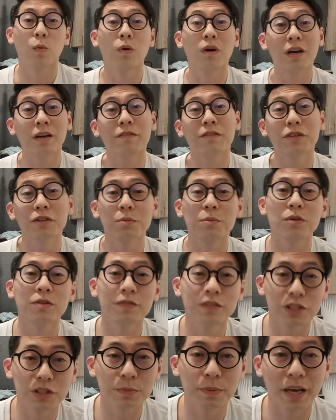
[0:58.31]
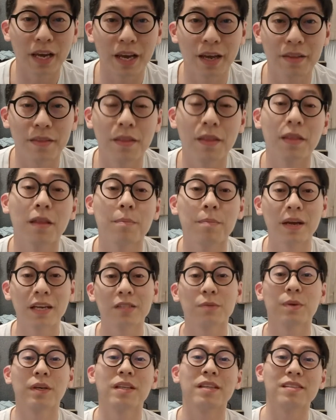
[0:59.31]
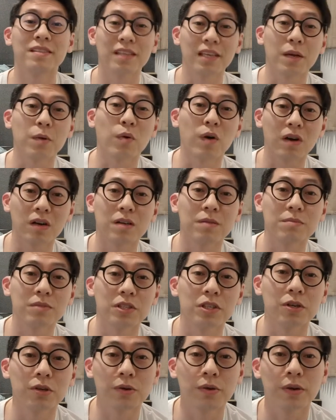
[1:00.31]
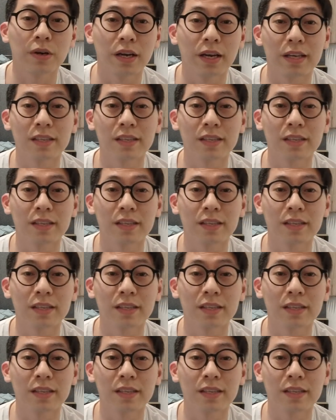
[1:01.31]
Whenever you move in Japan, the best way the city welcomes you